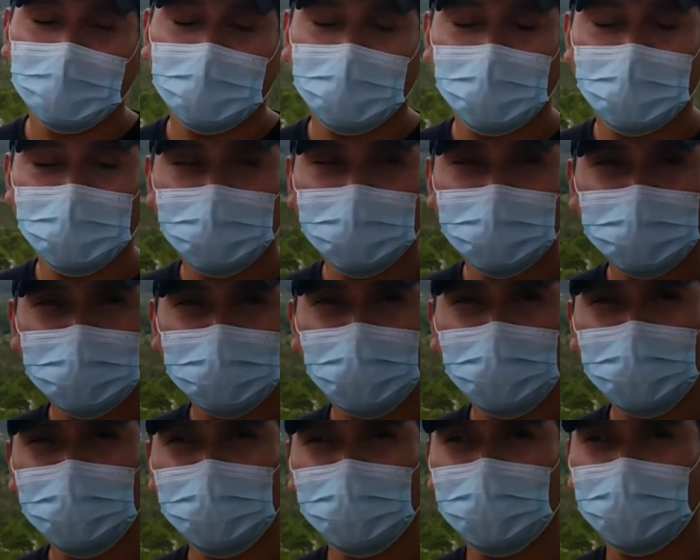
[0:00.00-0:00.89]
And he
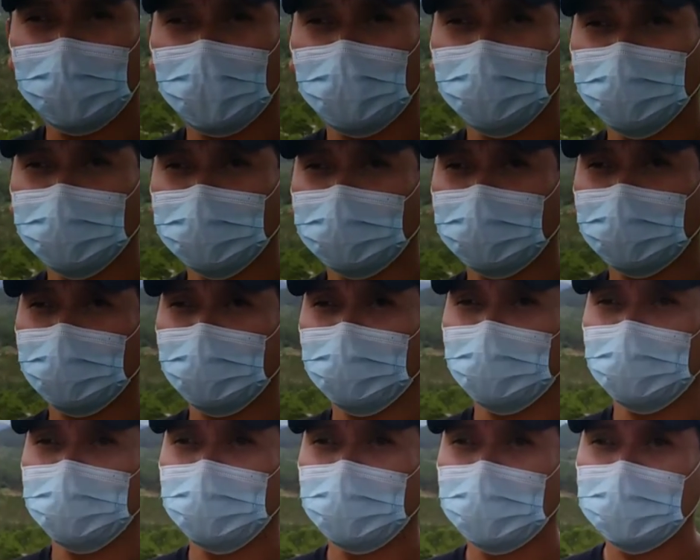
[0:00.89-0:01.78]
told me that I was going
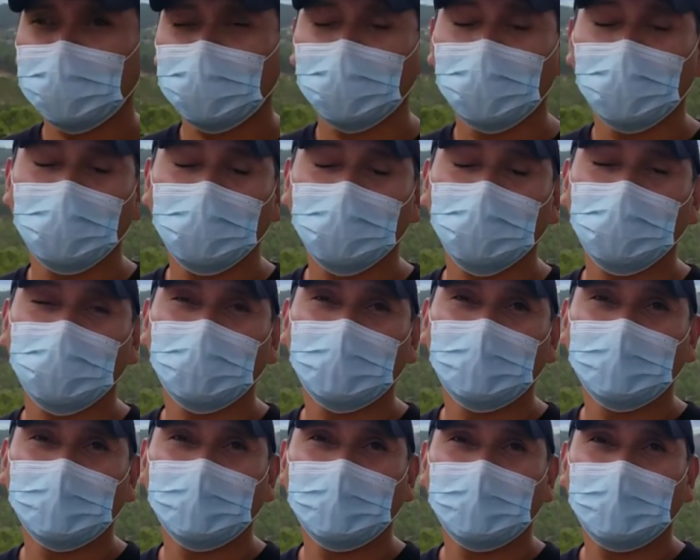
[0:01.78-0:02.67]
to become
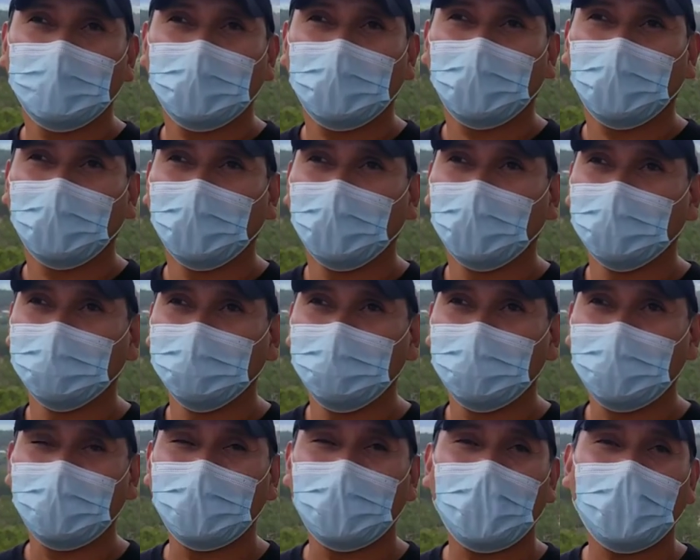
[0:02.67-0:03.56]

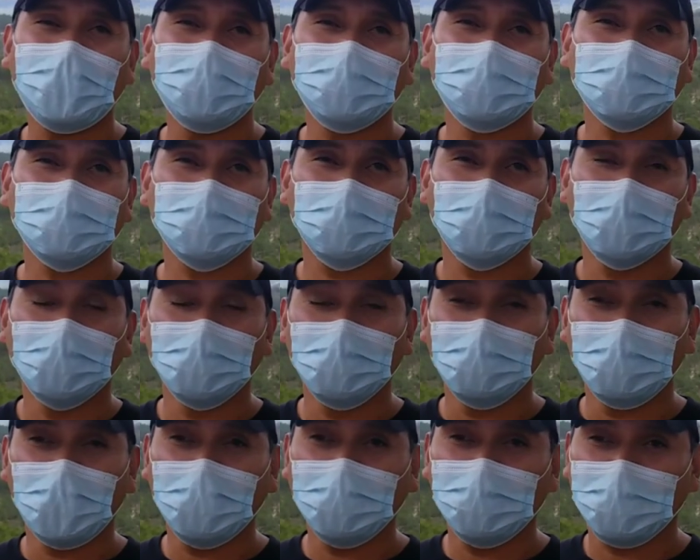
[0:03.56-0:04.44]
the light of
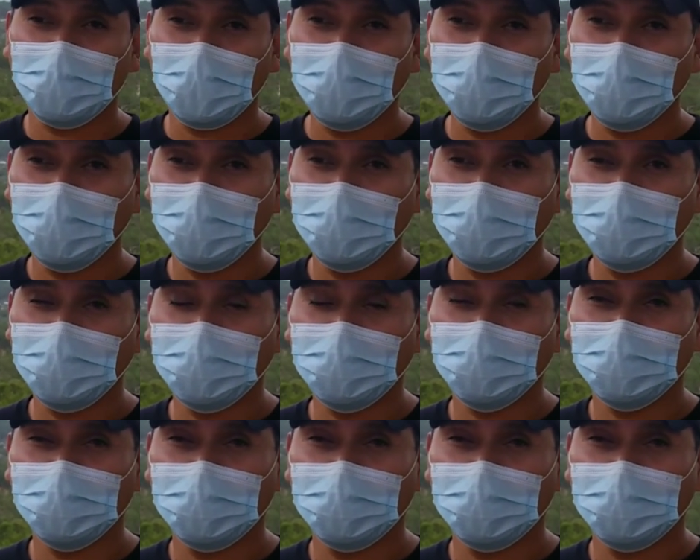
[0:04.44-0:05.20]
my family,